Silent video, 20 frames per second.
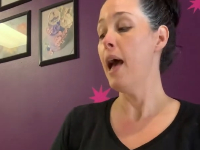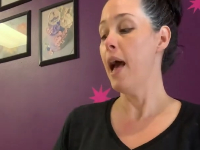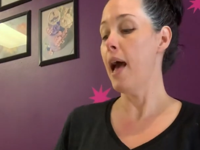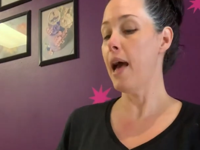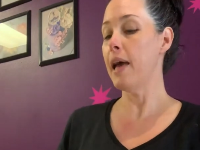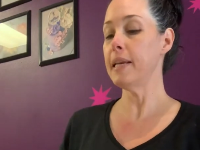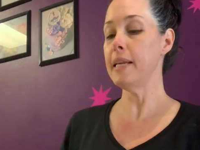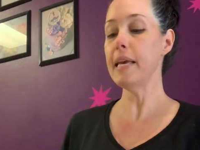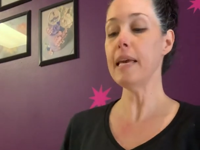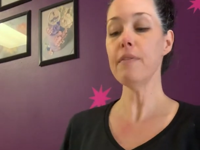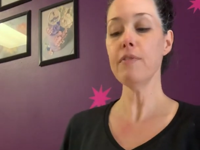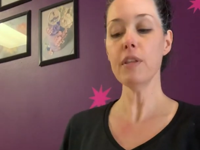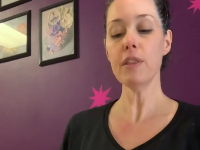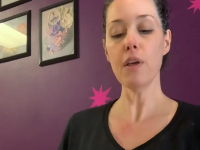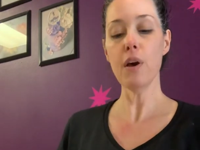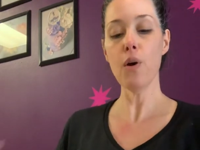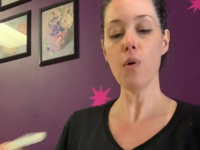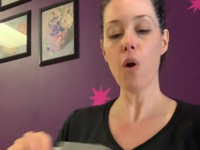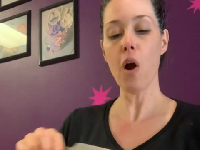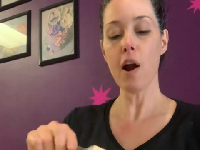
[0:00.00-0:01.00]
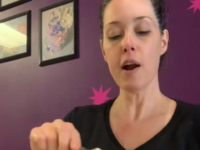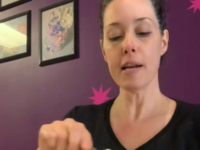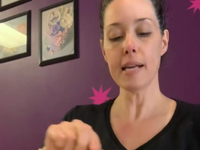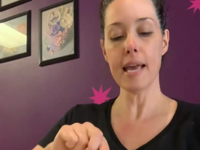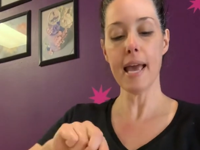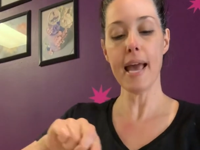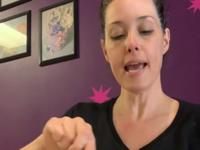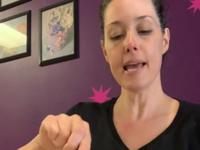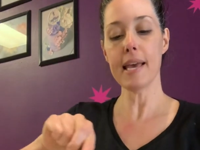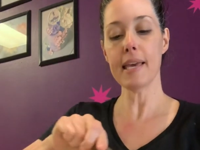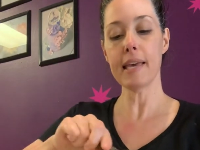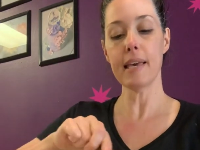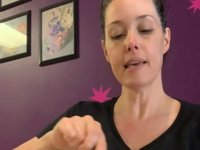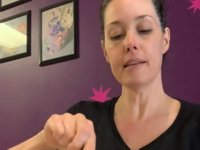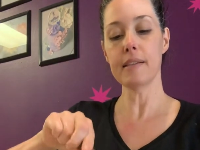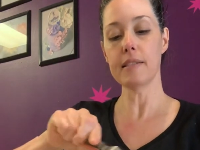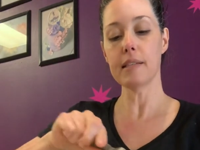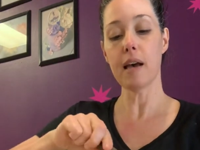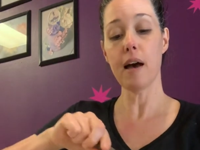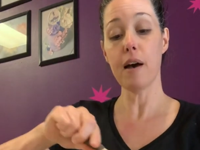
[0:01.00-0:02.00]
And even though our cake
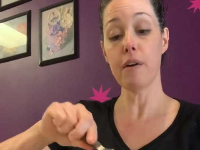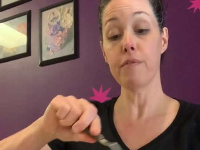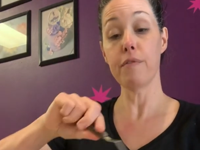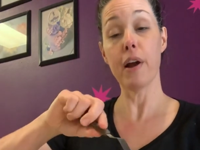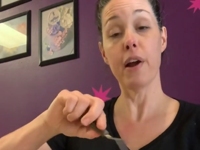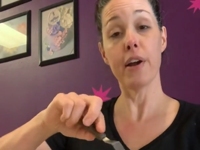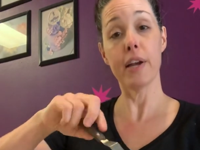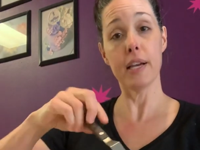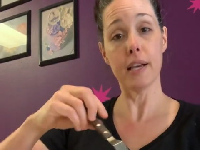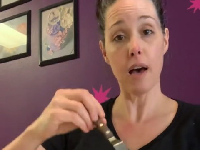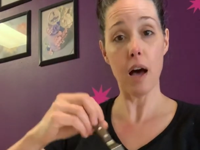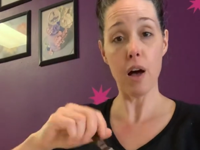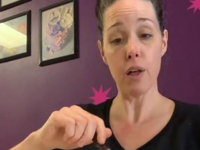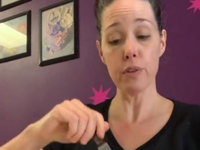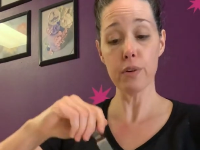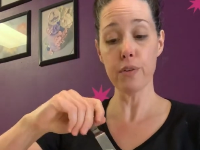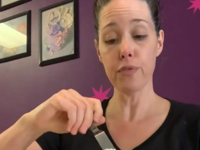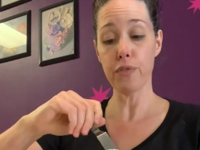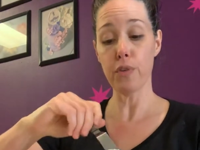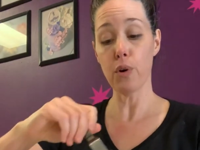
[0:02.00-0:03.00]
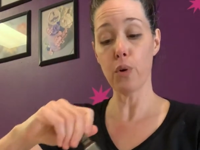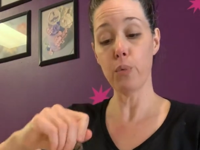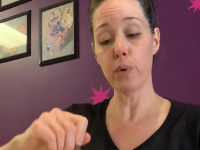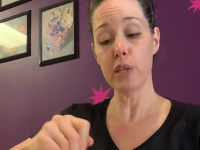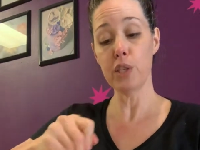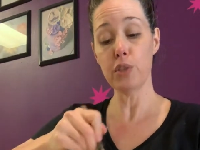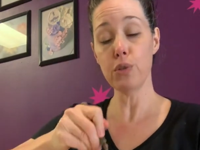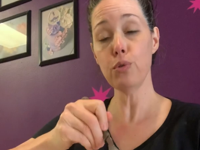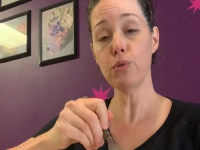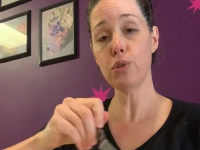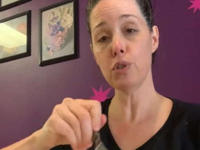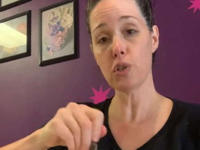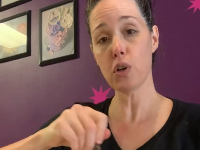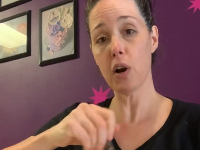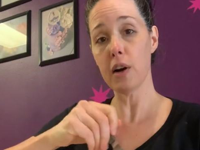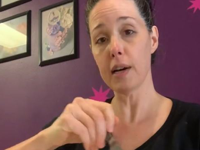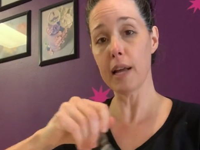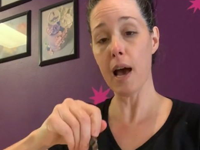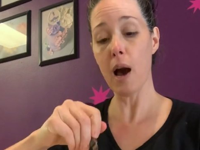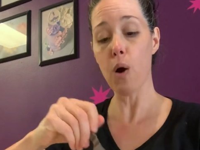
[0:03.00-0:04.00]
is very colorful, we do
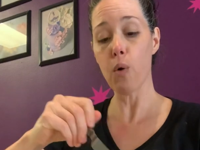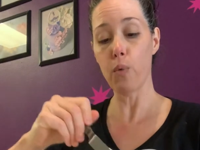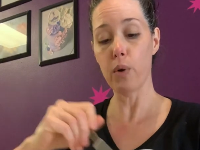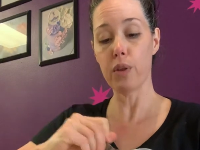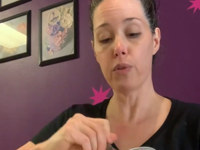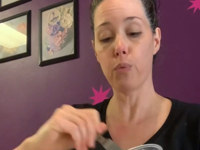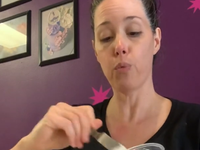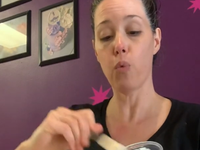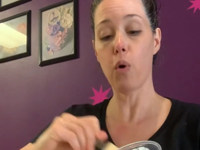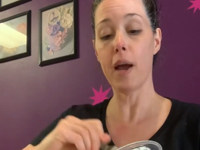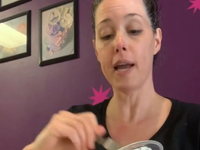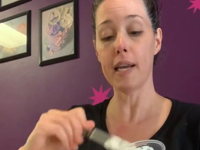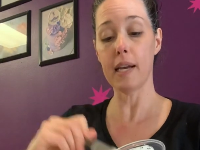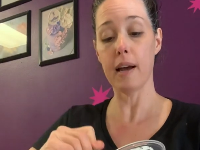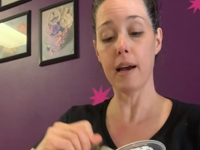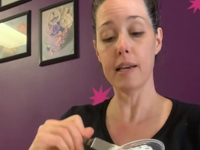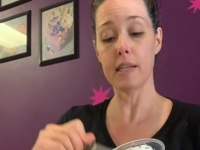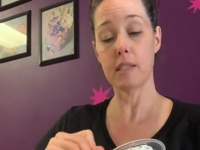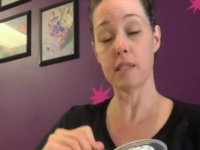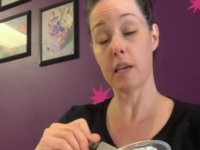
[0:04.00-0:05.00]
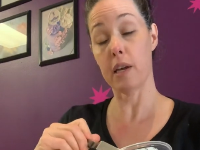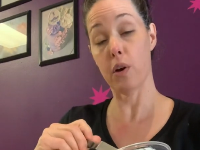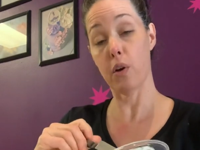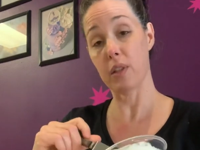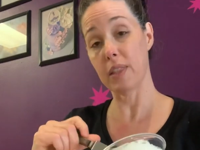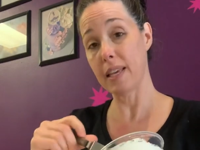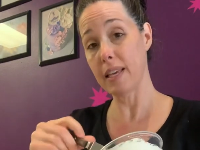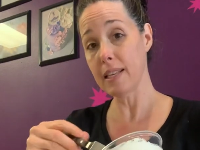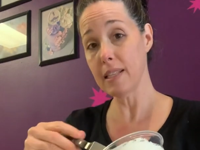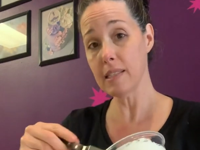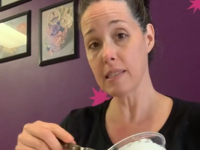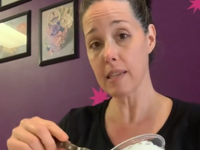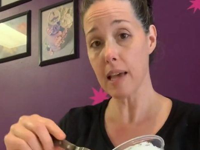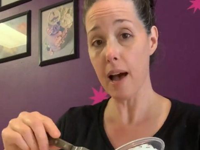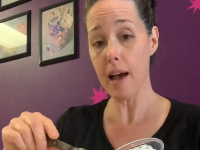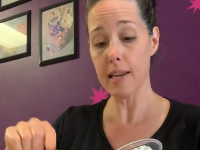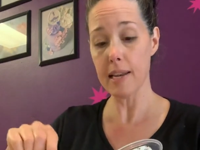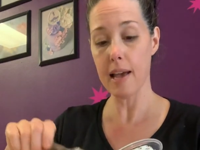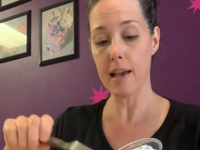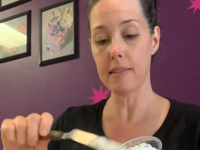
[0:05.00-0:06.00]
start out with white icing on the
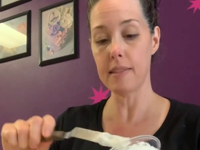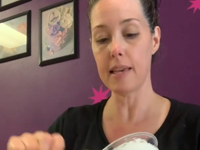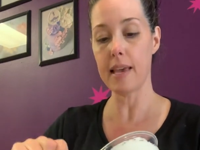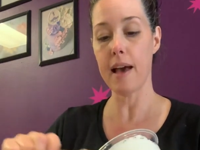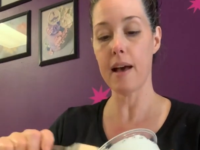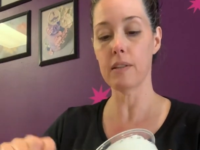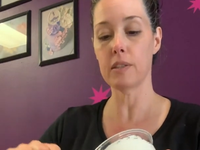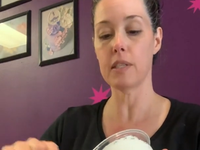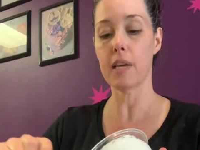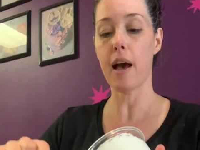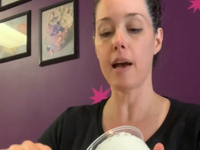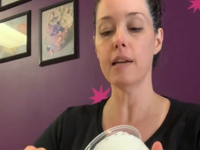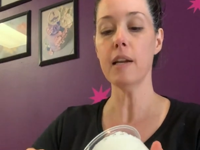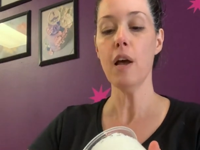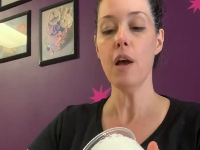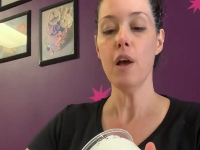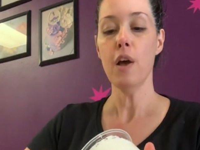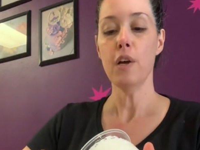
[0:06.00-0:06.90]
inside and the outside.